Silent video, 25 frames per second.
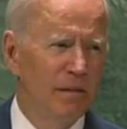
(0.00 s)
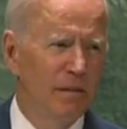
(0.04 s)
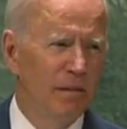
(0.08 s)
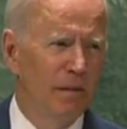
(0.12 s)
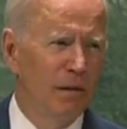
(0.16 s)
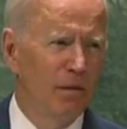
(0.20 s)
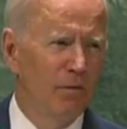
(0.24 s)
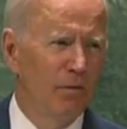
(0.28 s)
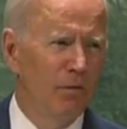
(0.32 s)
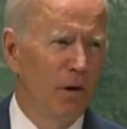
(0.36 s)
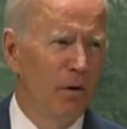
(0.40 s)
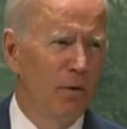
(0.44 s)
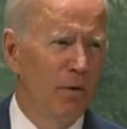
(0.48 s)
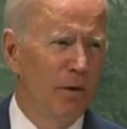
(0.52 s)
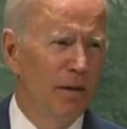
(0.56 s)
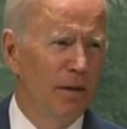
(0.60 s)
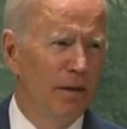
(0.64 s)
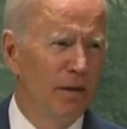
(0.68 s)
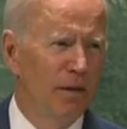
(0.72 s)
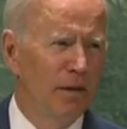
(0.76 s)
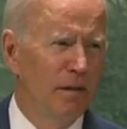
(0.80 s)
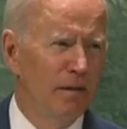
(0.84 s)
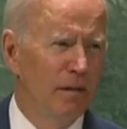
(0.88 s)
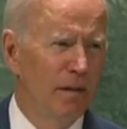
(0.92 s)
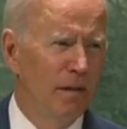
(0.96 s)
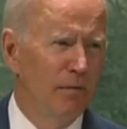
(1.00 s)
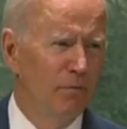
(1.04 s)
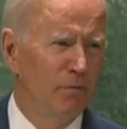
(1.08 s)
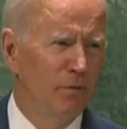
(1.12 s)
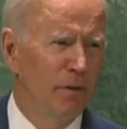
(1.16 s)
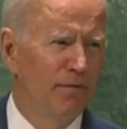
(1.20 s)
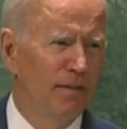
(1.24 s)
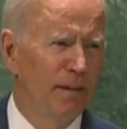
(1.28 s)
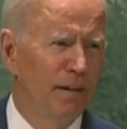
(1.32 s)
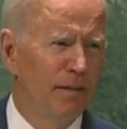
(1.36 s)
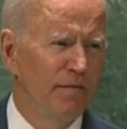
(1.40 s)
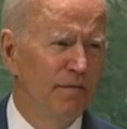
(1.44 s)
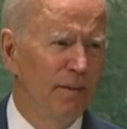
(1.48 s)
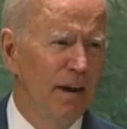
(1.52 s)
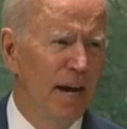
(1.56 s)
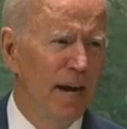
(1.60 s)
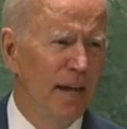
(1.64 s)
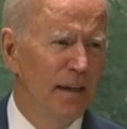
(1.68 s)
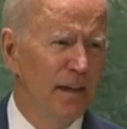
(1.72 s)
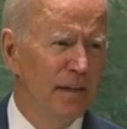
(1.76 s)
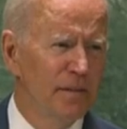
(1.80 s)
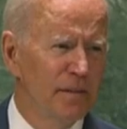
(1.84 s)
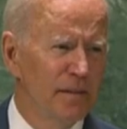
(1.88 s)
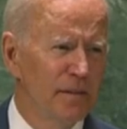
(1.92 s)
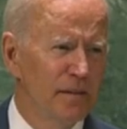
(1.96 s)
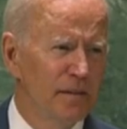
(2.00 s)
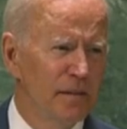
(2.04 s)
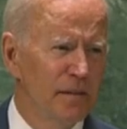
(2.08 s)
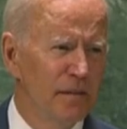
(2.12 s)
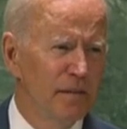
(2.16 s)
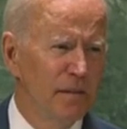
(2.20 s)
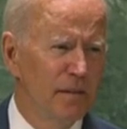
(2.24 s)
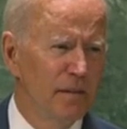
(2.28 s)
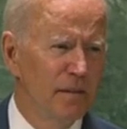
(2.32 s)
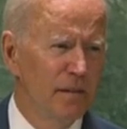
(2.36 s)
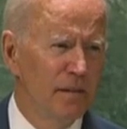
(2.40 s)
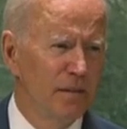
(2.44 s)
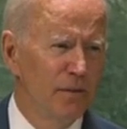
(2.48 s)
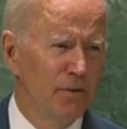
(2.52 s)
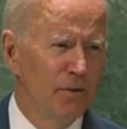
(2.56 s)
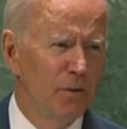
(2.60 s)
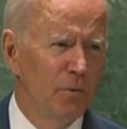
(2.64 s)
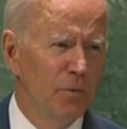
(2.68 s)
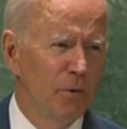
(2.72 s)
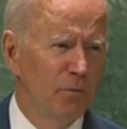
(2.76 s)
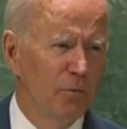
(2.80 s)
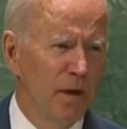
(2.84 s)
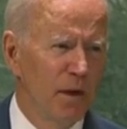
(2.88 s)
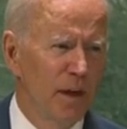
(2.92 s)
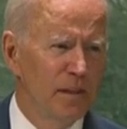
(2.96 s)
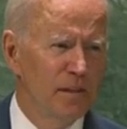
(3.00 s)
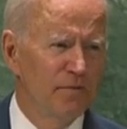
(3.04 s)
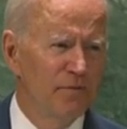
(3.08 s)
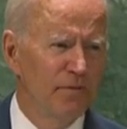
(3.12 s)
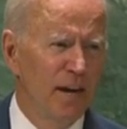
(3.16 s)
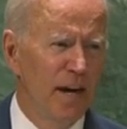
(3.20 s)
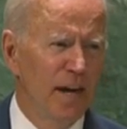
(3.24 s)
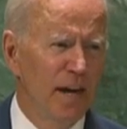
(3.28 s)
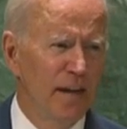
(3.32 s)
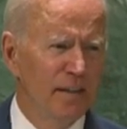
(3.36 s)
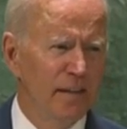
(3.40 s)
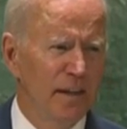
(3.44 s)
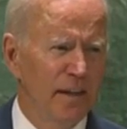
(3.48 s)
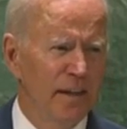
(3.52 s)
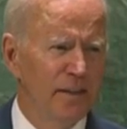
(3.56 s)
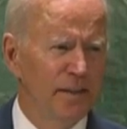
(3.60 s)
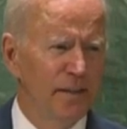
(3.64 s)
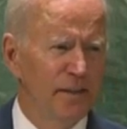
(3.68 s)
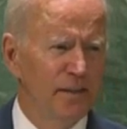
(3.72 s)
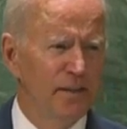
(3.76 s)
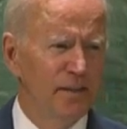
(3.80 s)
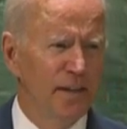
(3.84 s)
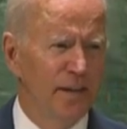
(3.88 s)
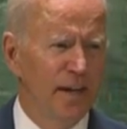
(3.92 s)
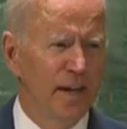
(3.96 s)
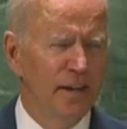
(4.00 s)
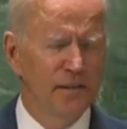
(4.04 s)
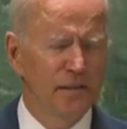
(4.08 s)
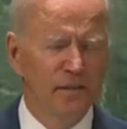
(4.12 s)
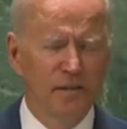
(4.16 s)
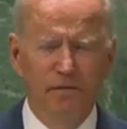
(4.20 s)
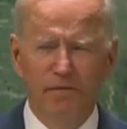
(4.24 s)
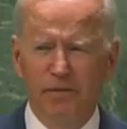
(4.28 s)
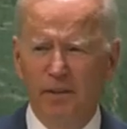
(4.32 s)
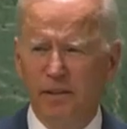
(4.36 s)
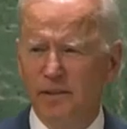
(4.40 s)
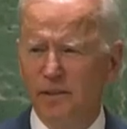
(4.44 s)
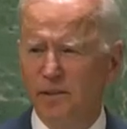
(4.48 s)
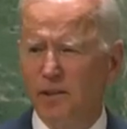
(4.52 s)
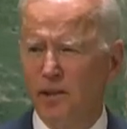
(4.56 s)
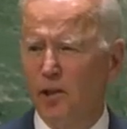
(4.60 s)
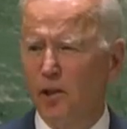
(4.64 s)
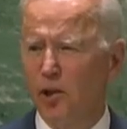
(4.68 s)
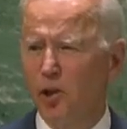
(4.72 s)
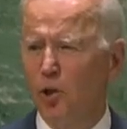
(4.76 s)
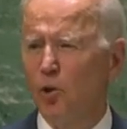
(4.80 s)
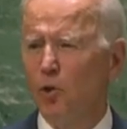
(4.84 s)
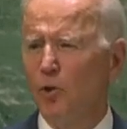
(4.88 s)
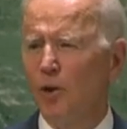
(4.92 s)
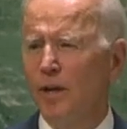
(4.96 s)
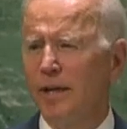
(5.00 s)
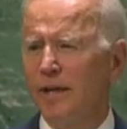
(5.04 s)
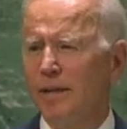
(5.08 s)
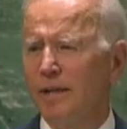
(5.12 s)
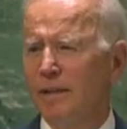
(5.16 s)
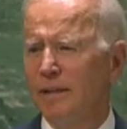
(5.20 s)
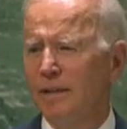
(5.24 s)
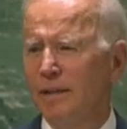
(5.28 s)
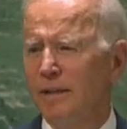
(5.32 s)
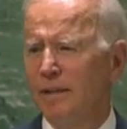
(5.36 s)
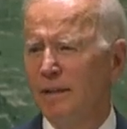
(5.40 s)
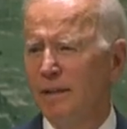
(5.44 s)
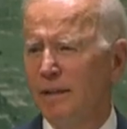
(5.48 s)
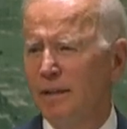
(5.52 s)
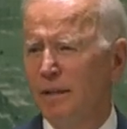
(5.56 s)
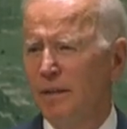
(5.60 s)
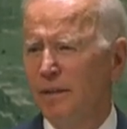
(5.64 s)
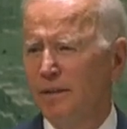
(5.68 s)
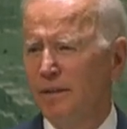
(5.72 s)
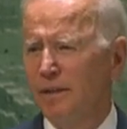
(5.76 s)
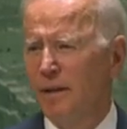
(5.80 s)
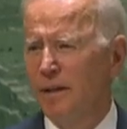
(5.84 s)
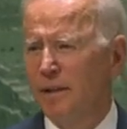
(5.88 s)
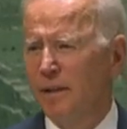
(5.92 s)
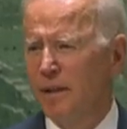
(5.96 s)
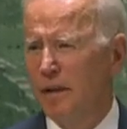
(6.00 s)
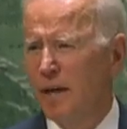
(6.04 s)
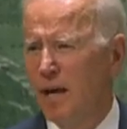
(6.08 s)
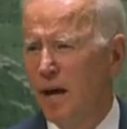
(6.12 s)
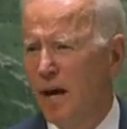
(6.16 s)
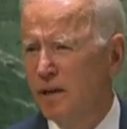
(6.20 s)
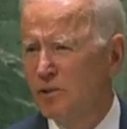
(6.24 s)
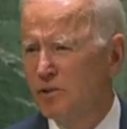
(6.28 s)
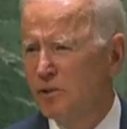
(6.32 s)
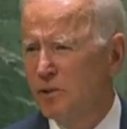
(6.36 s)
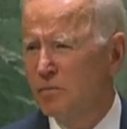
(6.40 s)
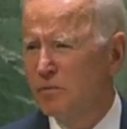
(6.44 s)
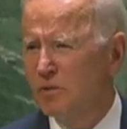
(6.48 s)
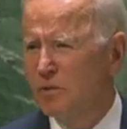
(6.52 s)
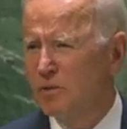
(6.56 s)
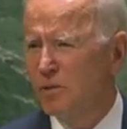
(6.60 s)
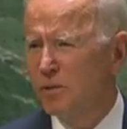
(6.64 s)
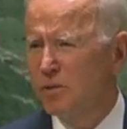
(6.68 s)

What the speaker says: horrific violence, human rights violations against civilians, including the unconscionable